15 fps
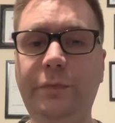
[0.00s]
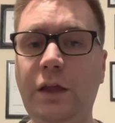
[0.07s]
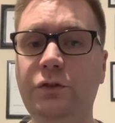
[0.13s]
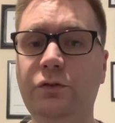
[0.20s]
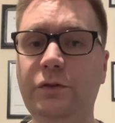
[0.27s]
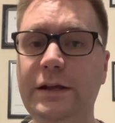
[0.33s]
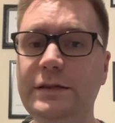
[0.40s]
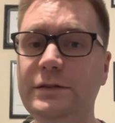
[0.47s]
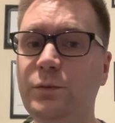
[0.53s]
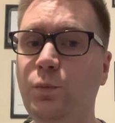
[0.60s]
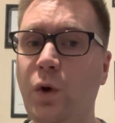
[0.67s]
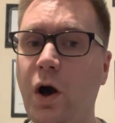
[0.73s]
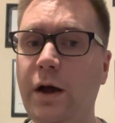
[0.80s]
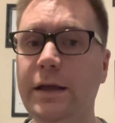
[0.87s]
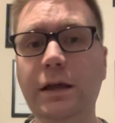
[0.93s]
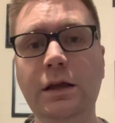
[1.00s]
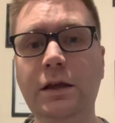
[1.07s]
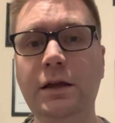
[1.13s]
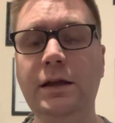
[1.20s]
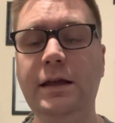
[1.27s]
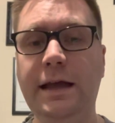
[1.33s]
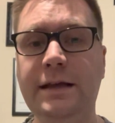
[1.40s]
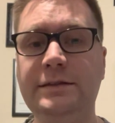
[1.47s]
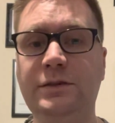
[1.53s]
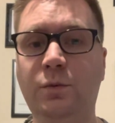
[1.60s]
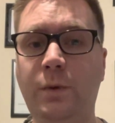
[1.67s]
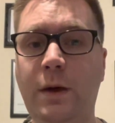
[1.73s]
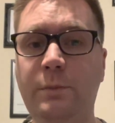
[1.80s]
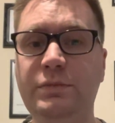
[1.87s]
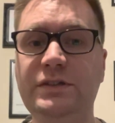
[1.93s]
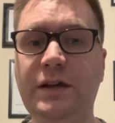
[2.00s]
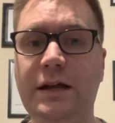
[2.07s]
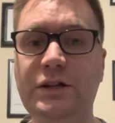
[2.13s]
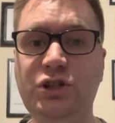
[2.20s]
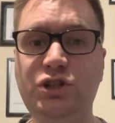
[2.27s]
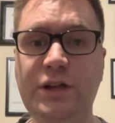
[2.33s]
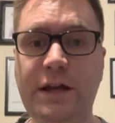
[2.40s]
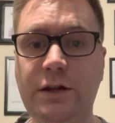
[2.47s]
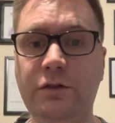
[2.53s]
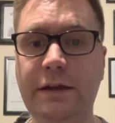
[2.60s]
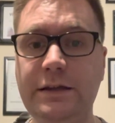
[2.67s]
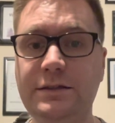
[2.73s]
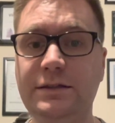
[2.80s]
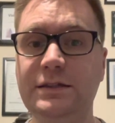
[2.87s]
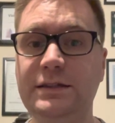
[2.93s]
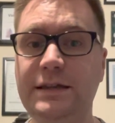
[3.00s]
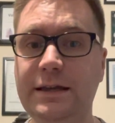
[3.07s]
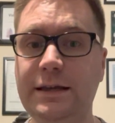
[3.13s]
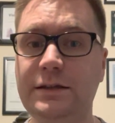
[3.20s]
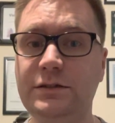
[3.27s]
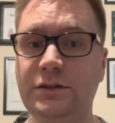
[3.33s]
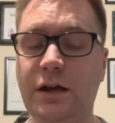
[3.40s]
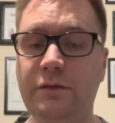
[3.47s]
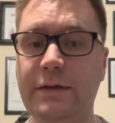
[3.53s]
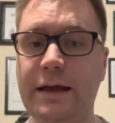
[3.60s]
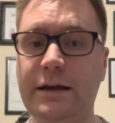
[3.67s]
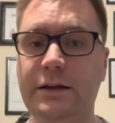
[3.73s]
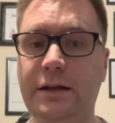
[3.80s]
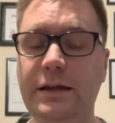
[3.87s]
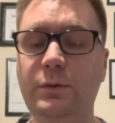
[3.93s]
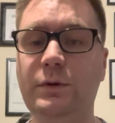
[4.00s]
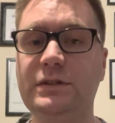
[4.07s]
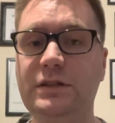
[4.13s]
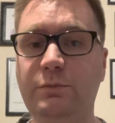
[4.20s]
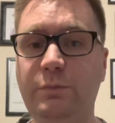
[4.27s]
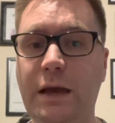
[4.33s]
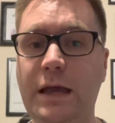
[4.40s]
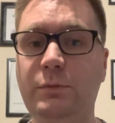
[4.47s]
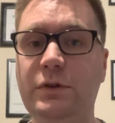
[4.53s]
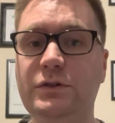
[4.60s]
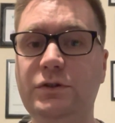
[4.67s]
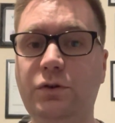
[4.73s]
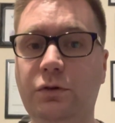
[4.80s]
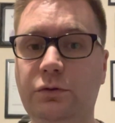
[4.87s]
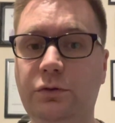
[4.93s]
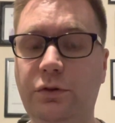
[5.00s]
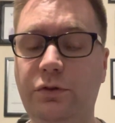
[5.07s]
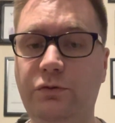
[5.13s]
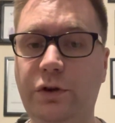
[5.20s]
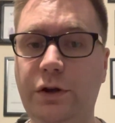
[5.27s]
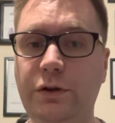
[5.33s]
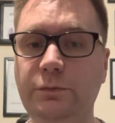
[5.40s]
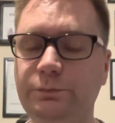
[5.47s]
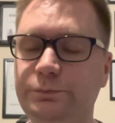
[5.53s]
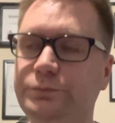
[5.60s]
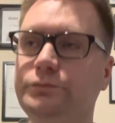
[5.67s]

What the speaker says: The reason why is the website generates the tickets directly once a payment's gone through.